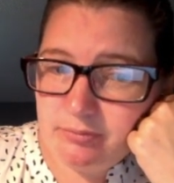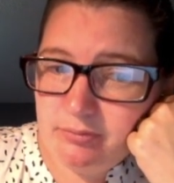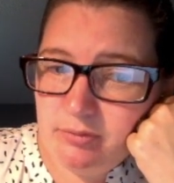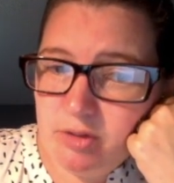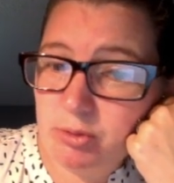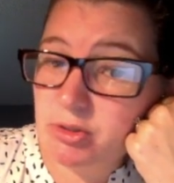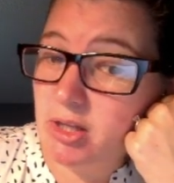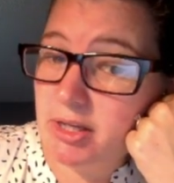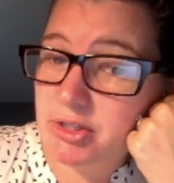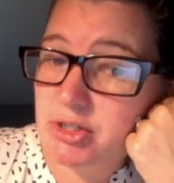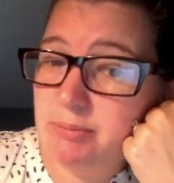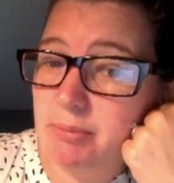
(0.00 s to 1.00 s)
There was a lot of
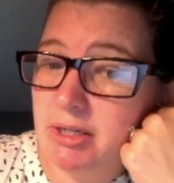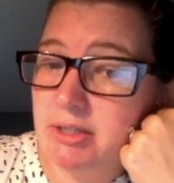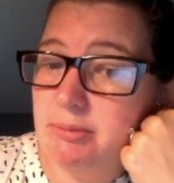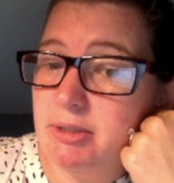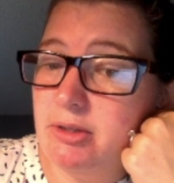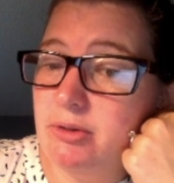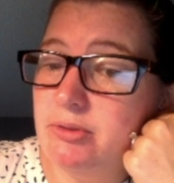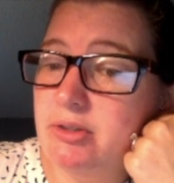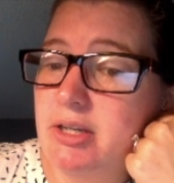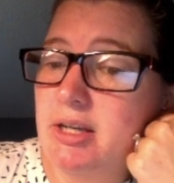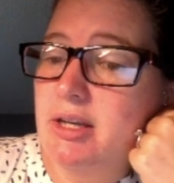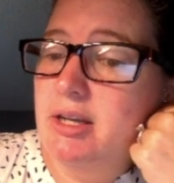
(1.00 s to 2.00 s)
cheap money to be loaned,
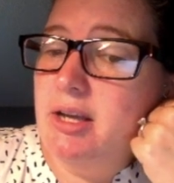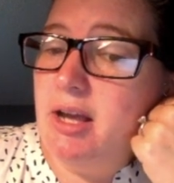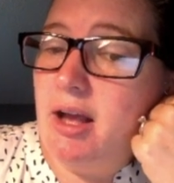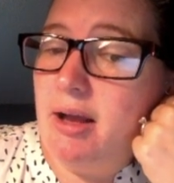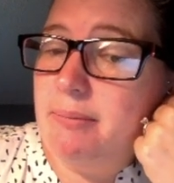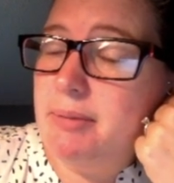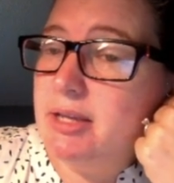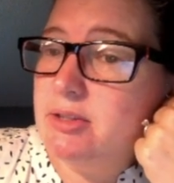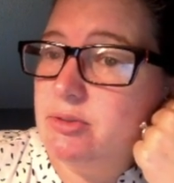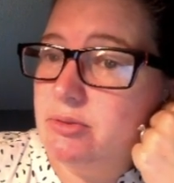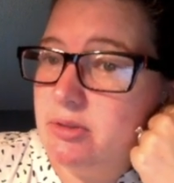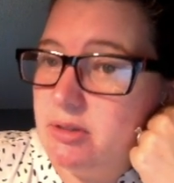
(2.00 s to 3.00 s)
and so